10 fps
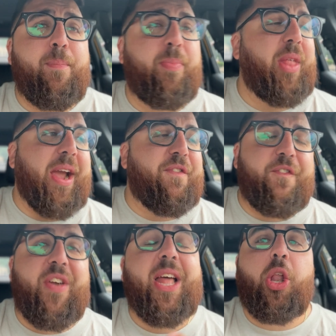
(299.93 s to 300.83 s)
like
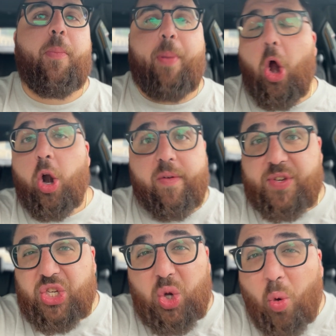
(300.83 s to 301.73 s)
feel a part of
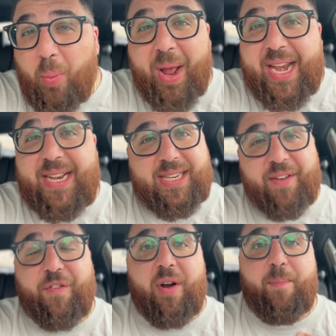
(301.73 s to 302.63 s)
so many
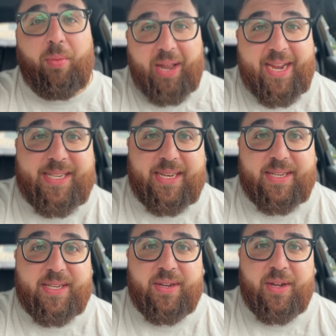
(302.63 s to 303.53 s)
different
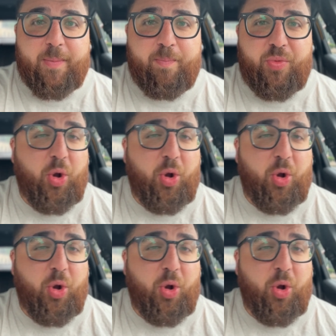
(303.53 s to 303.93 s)
places There